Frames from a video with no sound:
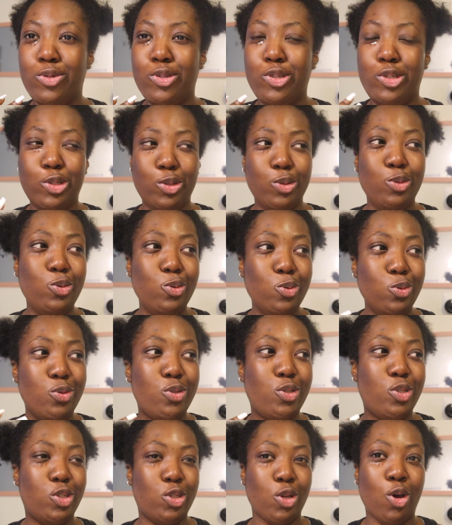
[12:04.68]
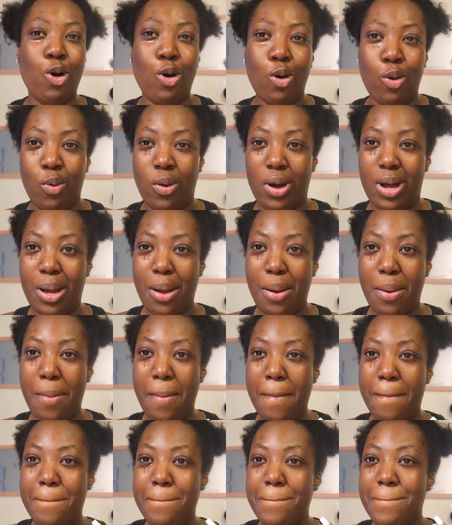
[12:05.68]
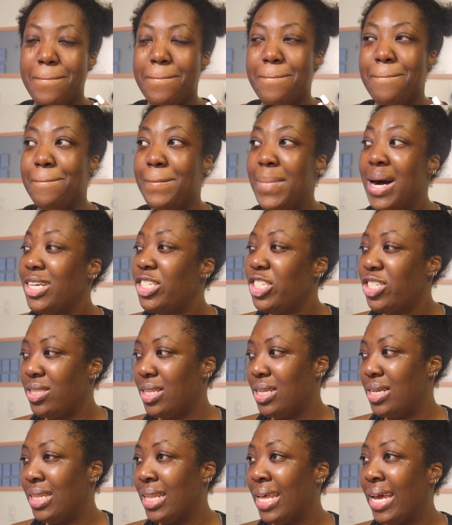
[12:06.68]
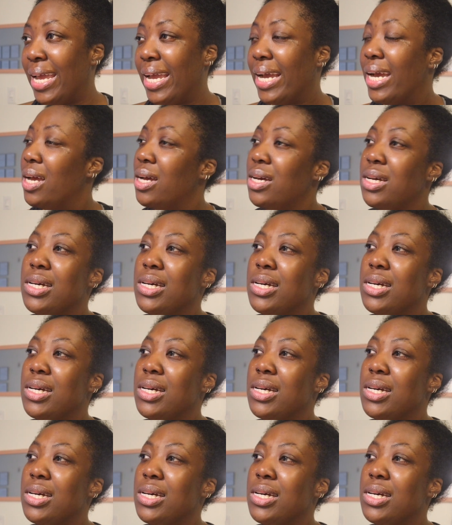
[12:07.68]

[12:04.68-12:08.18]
do so much in the like